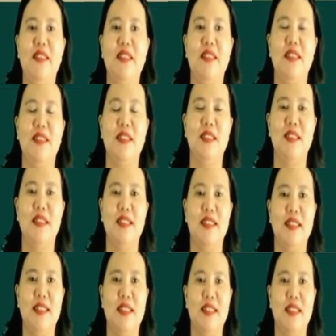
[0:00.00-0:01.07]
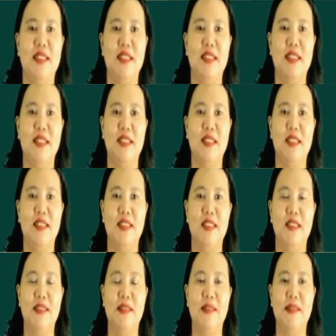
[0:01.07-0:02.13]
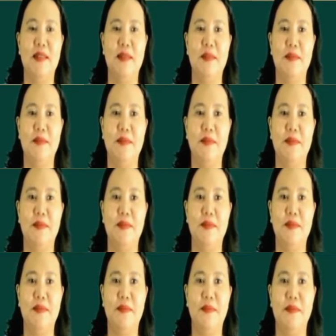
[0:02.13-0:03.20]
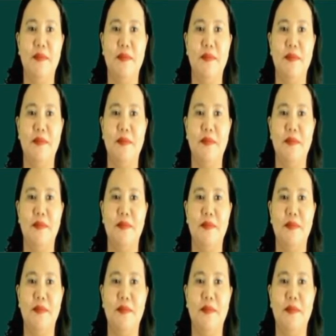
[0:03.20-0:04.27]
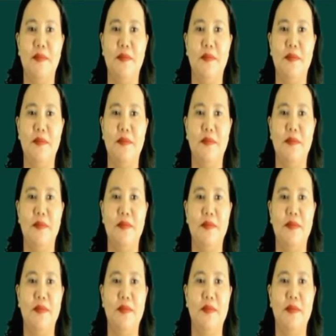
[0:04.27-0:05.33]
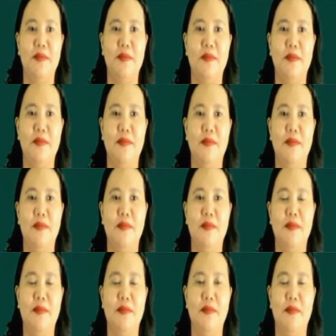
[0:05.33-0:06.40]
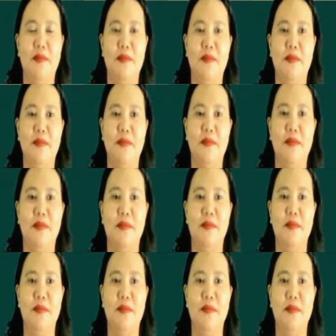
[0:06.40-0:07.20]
(silence)